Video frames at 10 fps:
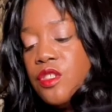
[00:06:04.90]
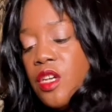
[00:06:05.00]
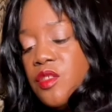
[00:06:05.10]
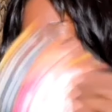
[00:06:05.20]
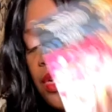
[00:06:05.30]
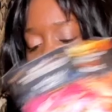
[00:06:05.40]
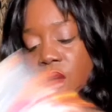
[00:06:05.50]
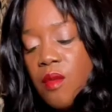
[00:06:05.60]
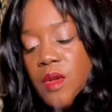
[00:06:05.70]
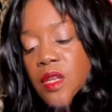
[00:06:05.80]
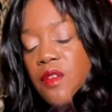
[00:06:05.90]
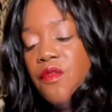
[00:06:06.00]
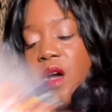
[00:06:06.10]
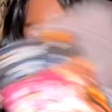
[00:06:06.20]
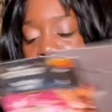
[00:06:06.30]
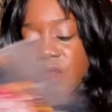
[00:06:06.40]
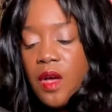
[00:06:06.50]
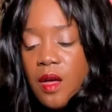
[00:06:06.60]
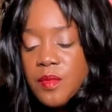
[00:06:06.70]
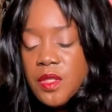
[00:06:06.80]
Judgment, Karma, and the Five of
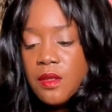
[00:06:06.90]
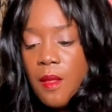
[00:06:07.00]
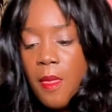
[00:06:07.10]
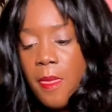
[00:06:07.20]
Cups.